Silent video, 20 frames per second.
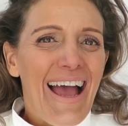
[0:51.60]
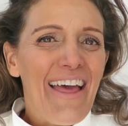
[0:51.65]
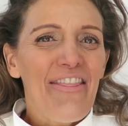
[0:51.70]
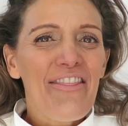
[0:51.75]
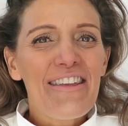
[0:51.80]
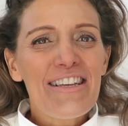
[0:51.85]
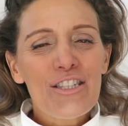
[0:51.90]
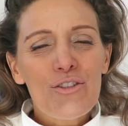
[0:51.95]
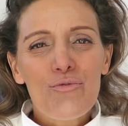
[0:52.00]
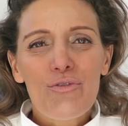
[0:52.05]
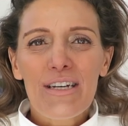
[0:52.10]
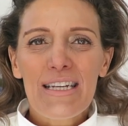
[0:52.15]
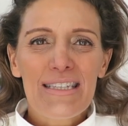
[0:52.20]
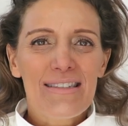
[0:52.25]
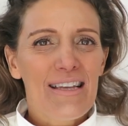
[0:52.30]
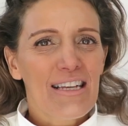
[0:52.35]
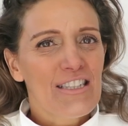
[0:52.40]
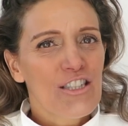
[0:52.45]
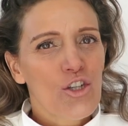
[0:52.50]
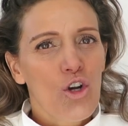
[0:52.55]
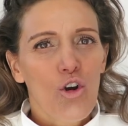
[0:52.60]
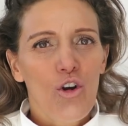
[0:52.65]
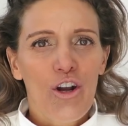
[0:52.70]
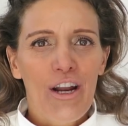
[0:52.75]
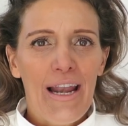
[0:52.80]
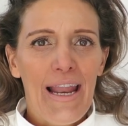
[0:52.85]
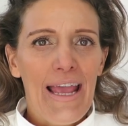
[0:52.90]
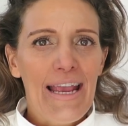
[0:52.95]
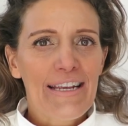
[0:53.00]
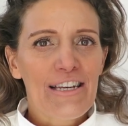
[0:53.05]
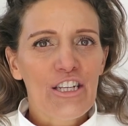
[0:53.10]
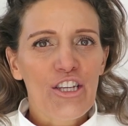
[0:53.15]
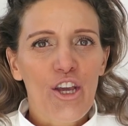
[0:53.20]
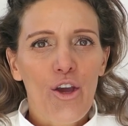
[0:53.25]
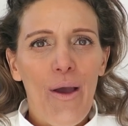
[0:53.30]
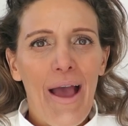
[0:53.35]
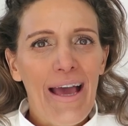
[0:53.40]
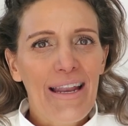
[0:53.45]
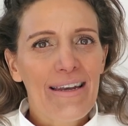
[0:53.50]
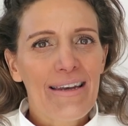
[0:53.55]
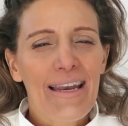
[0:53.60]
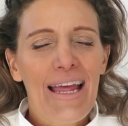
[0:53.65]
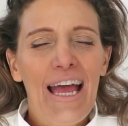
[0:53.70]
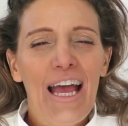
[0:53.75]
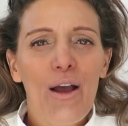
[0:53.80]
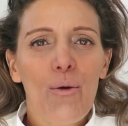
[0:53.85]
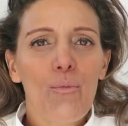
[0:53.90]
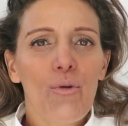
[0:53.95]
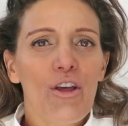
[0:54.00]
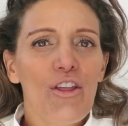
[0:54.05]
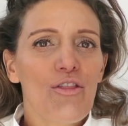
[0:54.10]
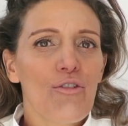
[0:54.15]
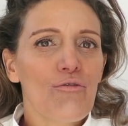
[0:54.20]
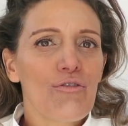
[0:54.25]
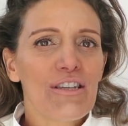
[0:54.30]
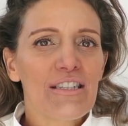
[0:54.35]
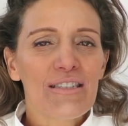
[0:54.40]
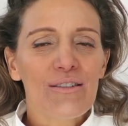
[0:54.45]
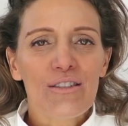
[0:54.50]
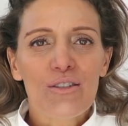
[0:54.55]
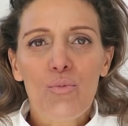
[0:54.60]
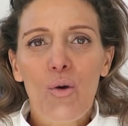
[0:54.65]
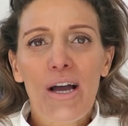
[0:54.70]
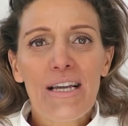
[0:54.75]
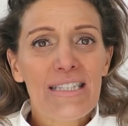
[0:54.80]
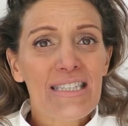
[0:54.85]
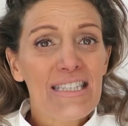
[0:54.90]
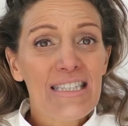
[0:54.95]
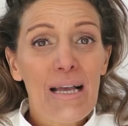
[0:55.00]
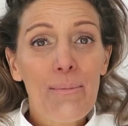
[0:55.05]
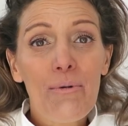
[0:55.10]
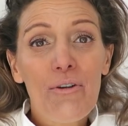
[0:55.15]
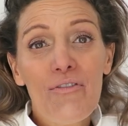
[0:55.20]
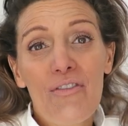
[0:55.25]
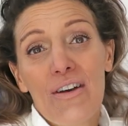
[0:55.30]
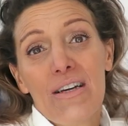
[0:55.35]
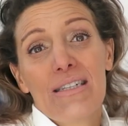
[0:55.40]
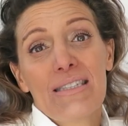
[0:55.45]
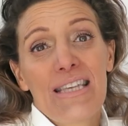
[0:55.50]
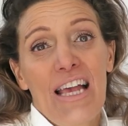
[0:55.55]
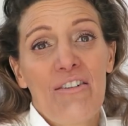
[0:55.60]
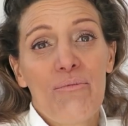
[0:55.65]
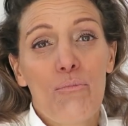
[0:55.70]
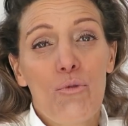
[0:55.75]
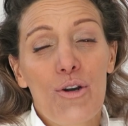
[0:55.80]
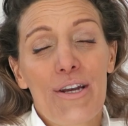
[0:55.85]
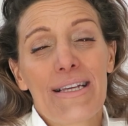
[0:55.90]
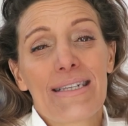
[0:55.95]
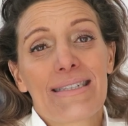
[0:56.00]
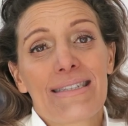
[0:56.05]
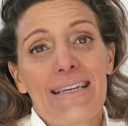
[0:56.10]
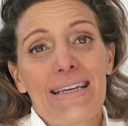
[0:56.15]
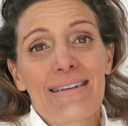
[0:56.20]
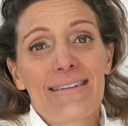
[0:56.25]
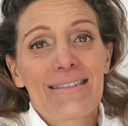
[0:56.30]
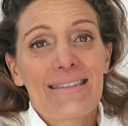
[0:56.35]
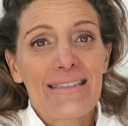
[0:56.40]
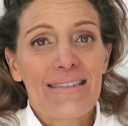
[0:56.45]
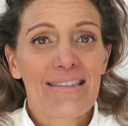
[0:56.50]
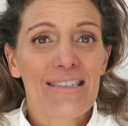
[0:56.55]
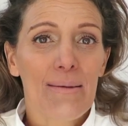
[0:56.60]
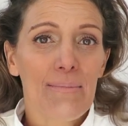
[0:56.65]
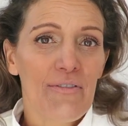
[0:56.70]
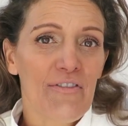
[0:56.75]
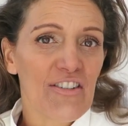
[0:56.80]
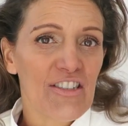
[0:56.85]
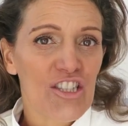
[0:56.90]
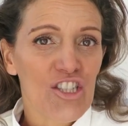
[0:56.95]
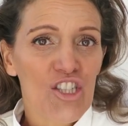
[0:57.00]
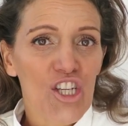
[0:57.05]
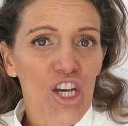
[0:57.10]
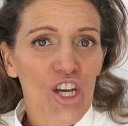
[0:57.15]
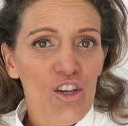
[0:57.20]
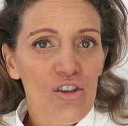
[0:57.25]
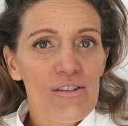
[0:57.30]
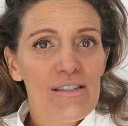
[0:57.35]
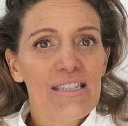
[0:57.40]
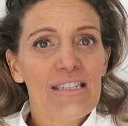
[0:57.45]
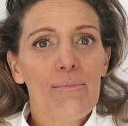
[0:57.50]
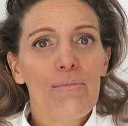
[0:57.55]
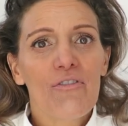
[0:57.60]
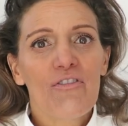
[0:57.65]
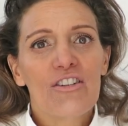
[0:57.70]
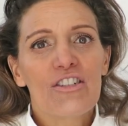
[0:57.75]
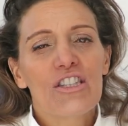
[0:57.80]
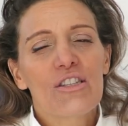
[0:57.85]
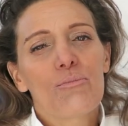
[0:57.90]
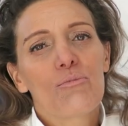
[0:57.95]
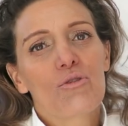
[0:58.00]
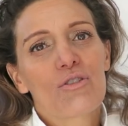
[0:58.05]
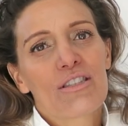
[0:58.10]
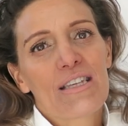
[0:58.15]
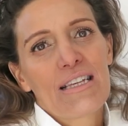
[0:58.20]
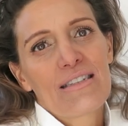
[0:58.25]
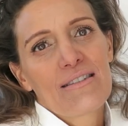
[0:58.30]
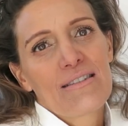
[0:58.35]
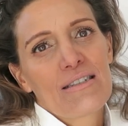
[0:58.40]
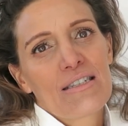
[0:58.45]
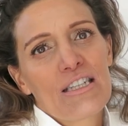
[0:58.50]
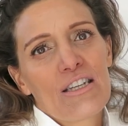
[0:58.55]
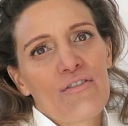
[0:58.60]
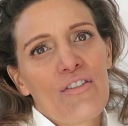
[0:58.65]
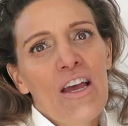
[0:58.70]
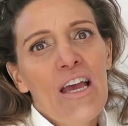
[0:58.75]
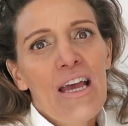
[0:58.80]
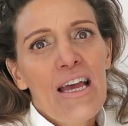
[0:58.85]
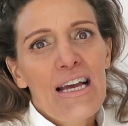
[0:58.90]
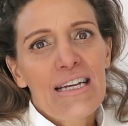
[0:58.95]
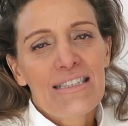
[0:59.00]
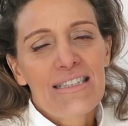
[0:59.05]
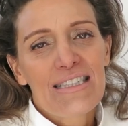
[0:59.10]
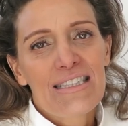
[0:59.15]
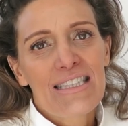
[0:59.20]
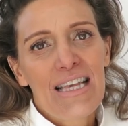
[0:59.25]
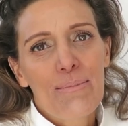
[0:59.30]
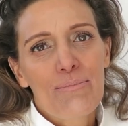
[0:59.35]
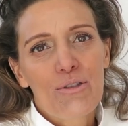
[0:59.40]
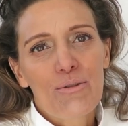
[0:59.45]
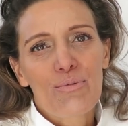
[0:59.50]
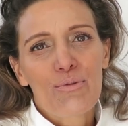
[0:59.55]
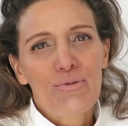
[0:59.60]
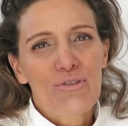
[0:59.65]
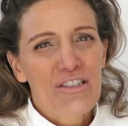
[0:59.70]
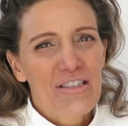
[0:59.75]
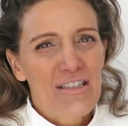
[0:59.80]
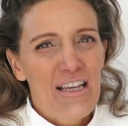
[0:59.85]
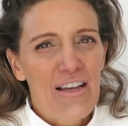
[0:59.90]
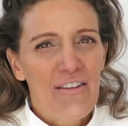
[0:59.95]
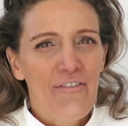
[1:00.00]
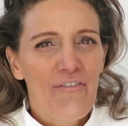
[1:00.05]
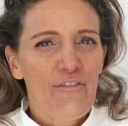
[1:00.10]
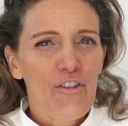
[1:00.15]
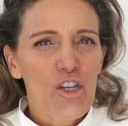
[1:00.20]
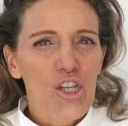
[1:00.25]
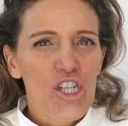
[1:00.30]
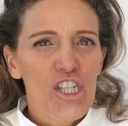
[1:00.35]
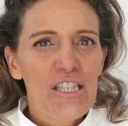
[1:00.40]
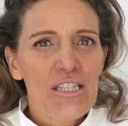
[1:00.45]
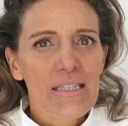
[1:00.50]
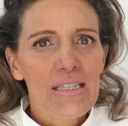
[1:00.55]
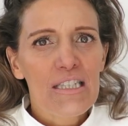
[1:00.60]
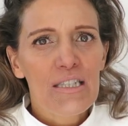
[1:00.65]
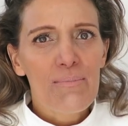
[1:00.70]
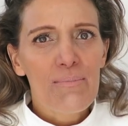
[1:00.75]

And this really does correlate and go hand in hand with the reasons why some of us have morning sickness and some of us don't. Some of us are more sensitive and susceptible to certain foods and